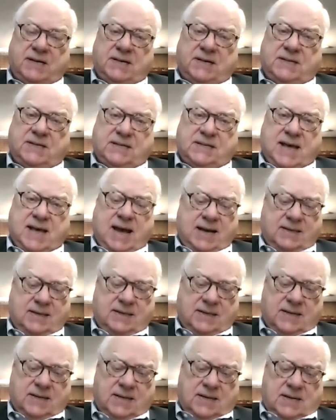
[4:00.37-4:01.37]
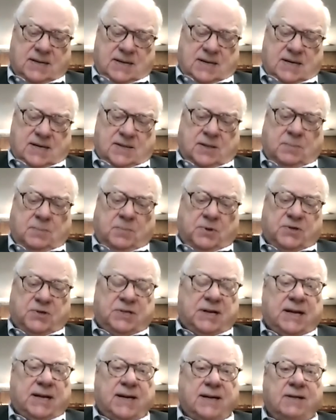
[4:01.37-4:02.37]
is that the
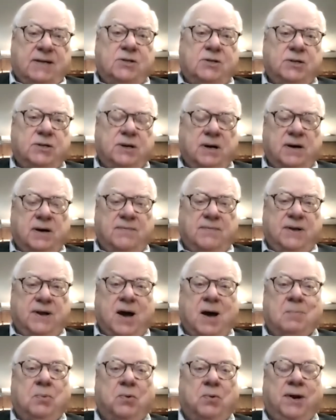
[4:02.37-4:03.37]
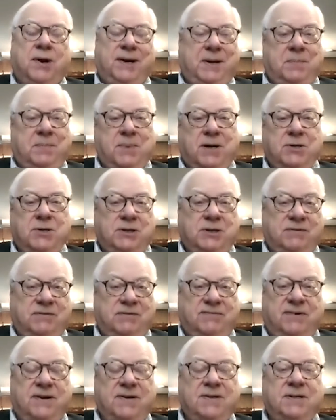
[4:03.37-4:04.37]
percentage of the operating budget
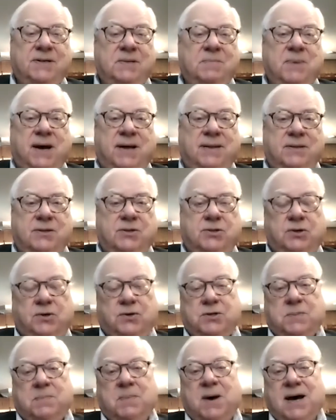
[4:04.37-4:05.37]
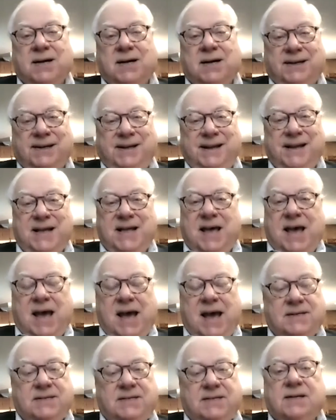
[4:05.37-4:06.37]
funded by the church body
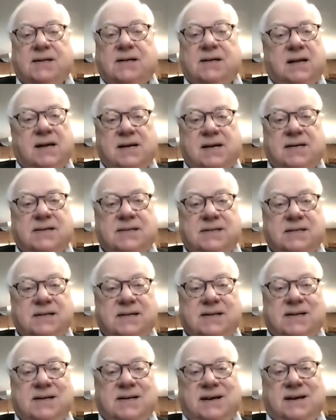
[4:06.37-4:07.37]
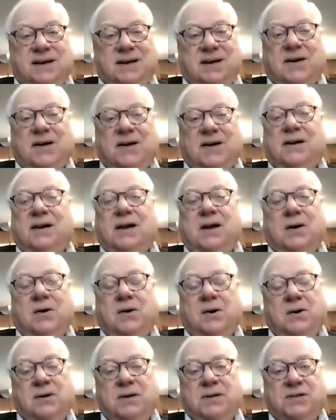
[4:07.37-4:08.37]
has declined uh,
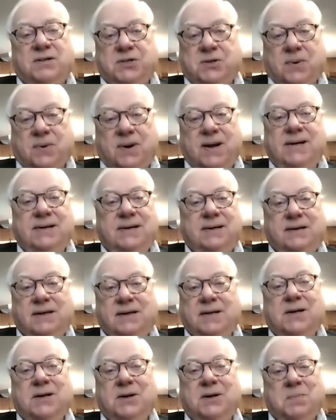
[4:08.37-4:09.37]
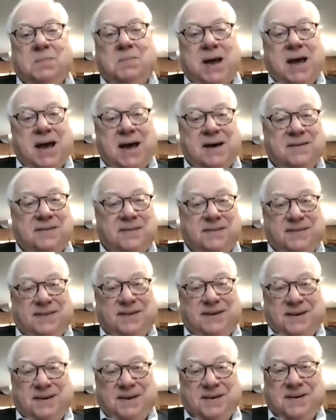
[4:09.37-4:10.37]
on a straight linear path.
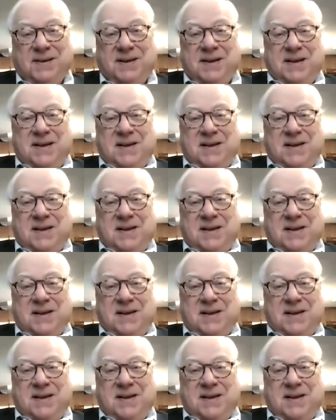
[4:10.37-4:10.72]
Uh,